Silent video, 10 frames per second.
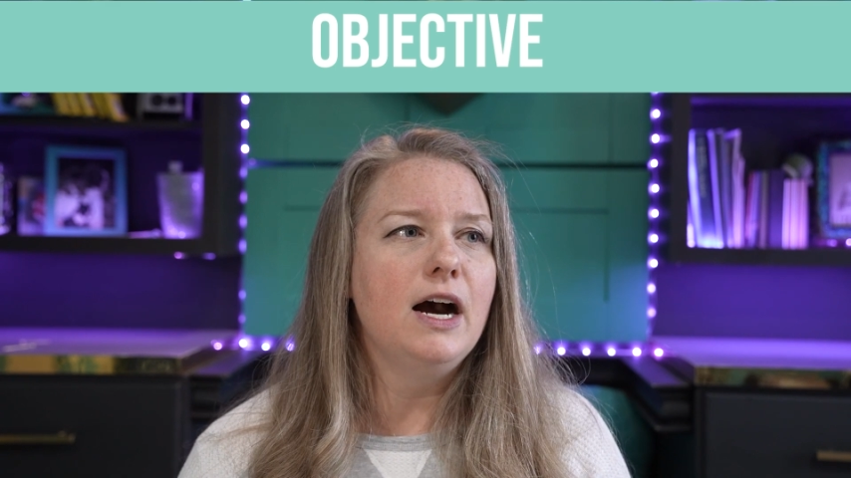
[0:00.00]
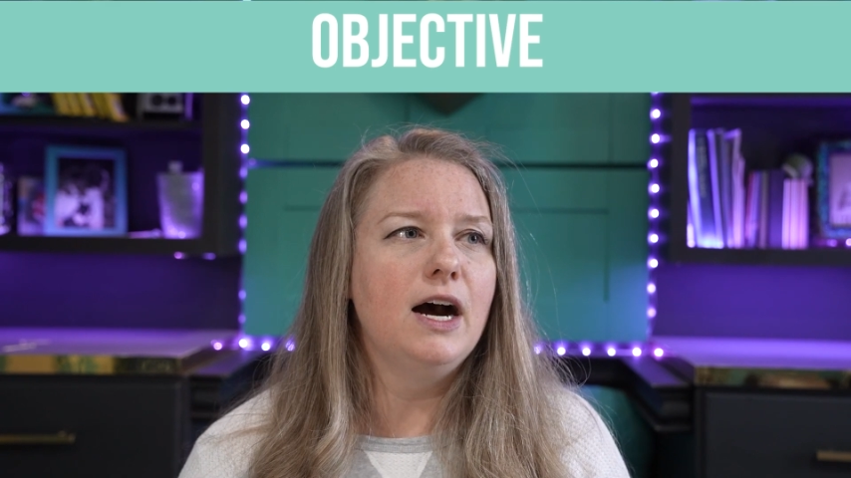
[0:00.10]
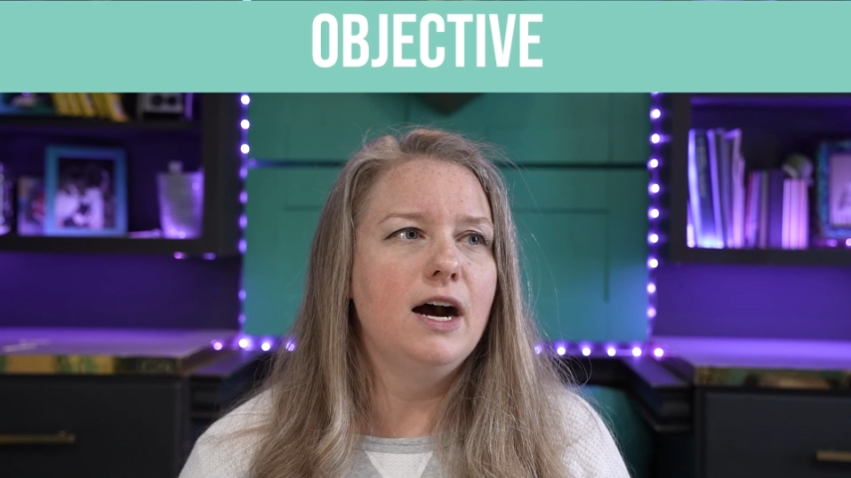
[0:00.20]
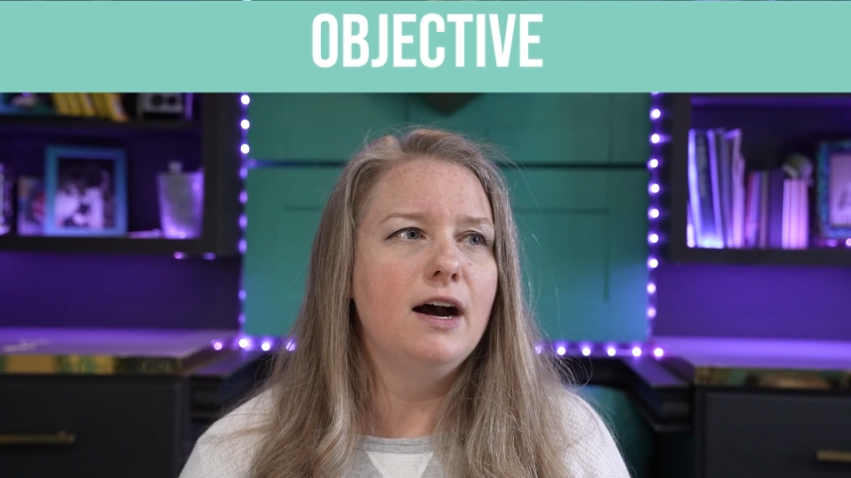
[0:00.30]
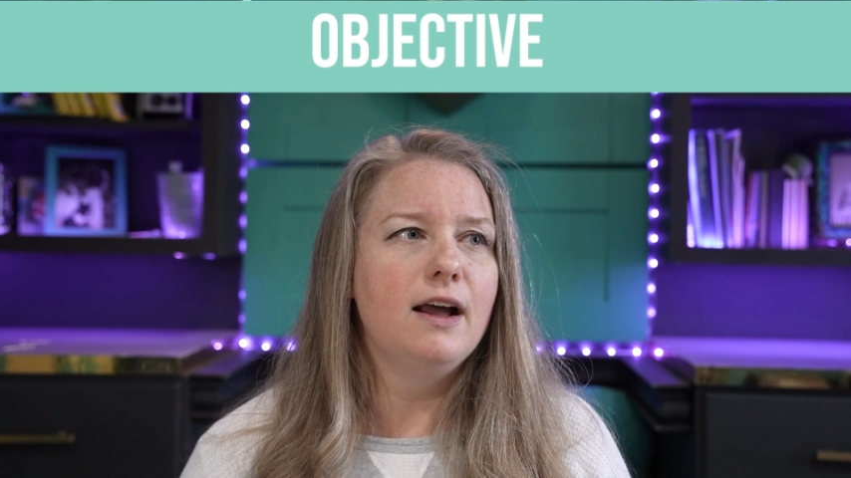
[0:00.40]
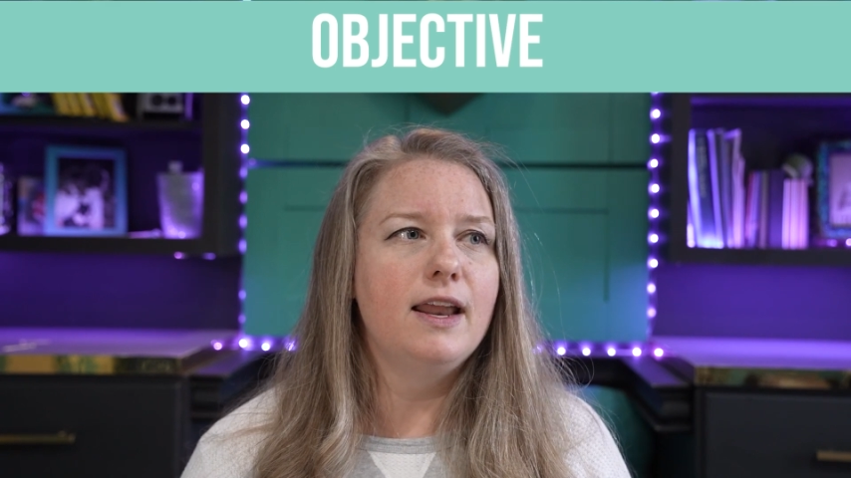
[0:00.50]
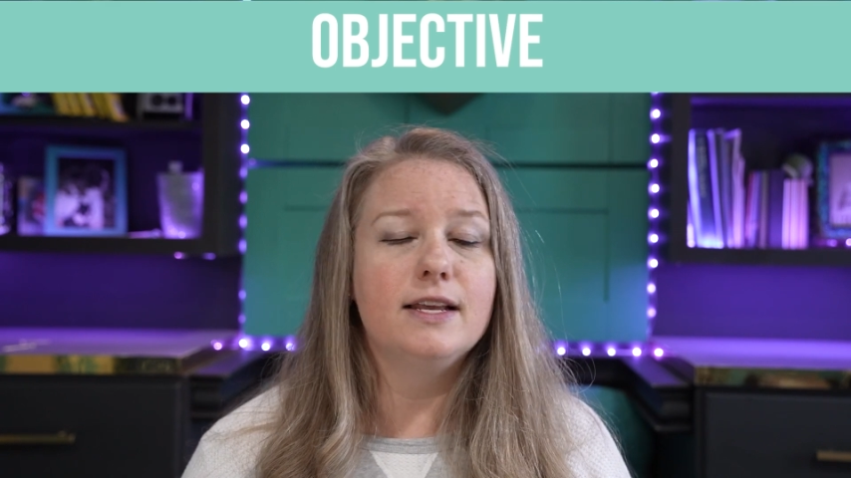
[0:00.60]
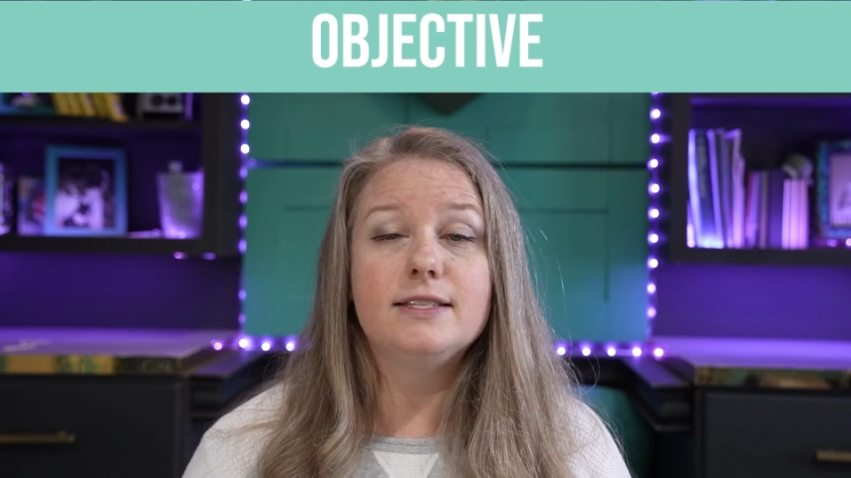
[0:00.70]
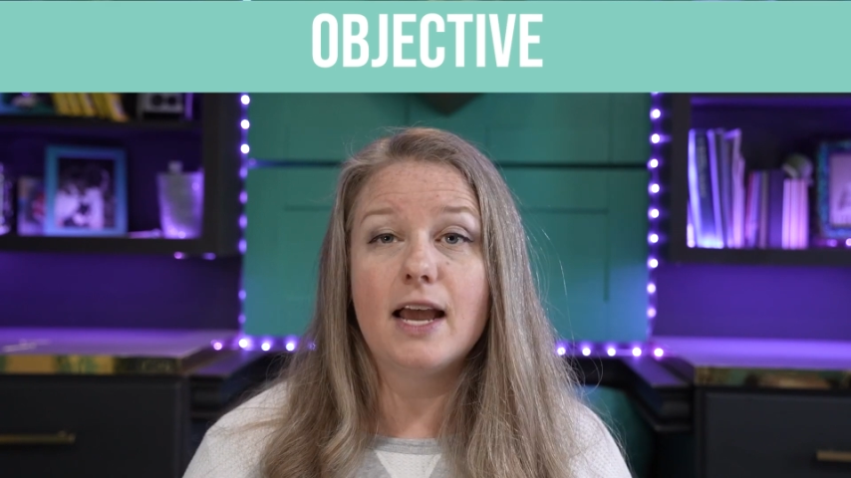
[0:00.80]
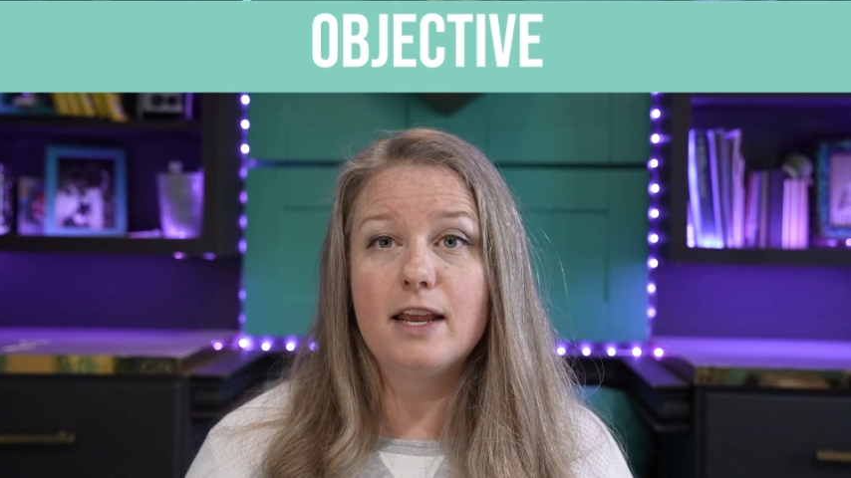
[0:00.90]
an
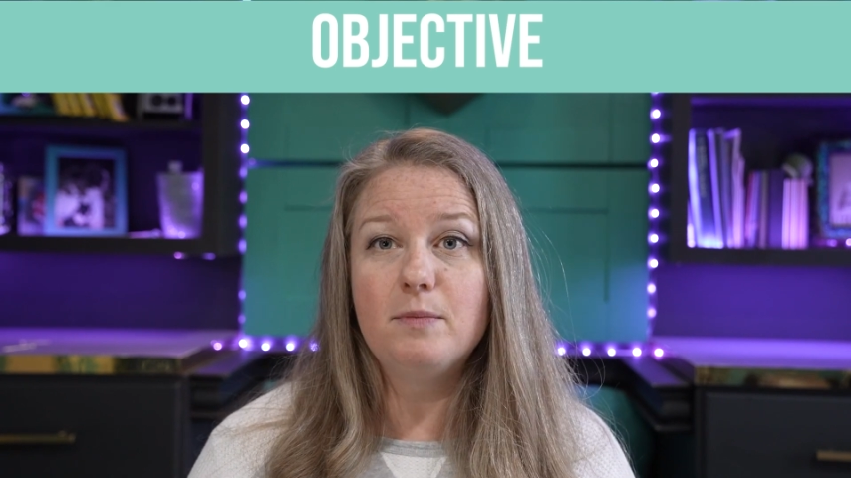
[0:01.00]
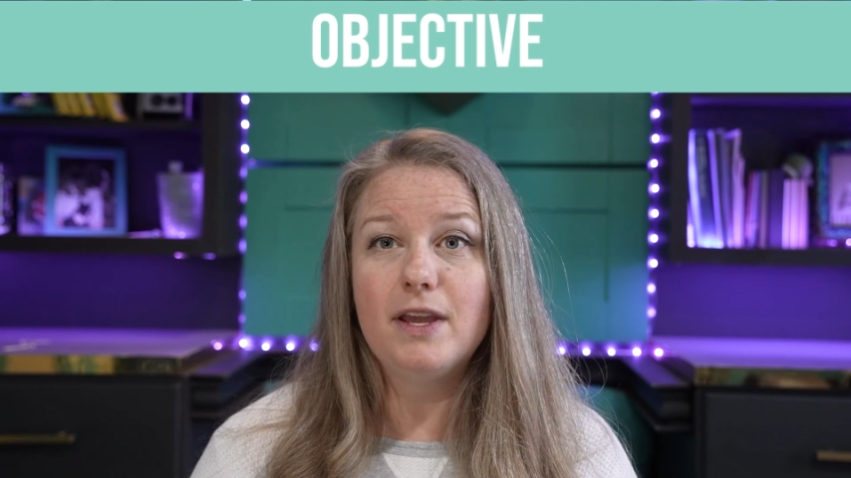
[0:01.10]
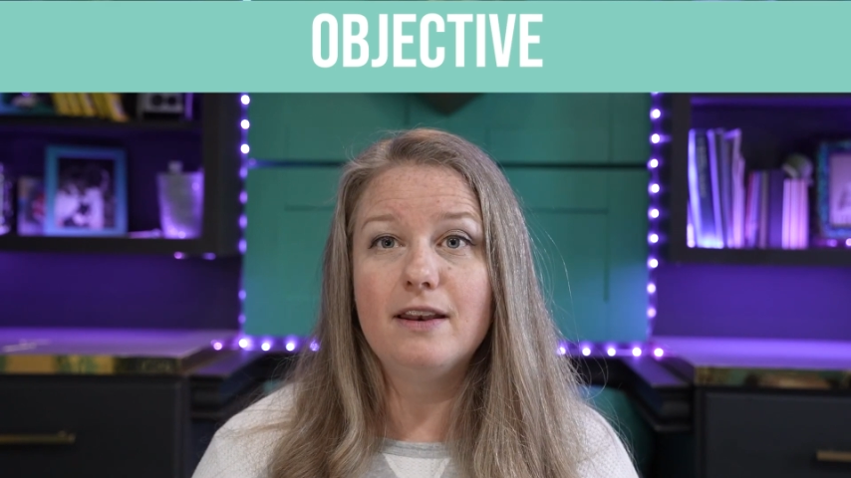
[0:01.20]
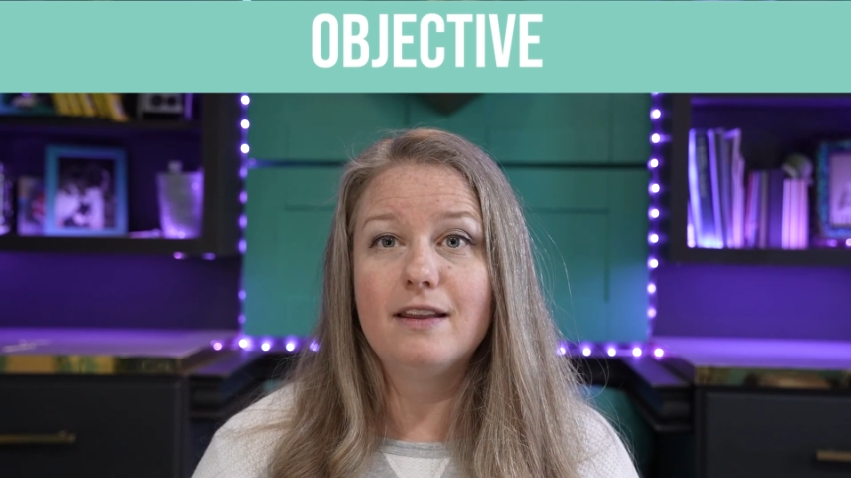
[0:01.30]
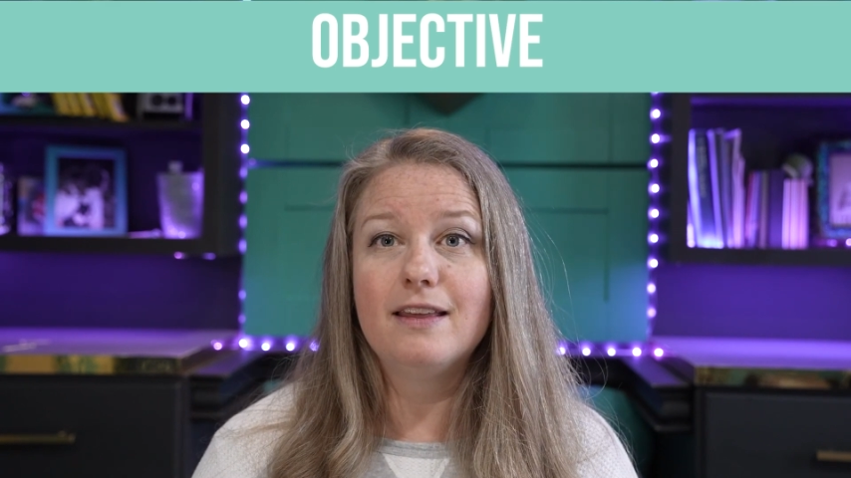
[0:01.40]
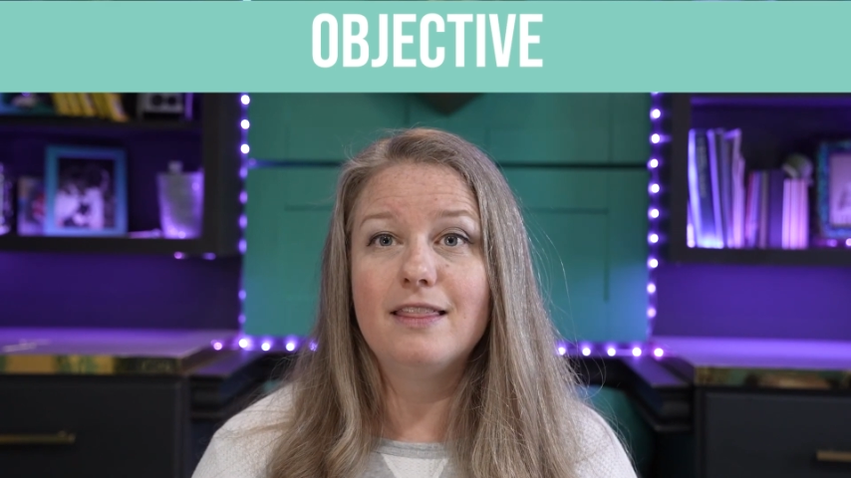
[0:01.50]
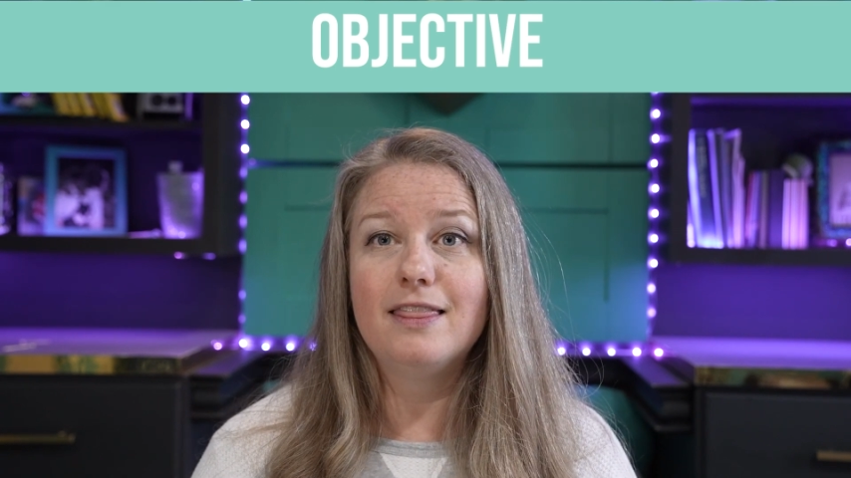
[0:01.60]
assignment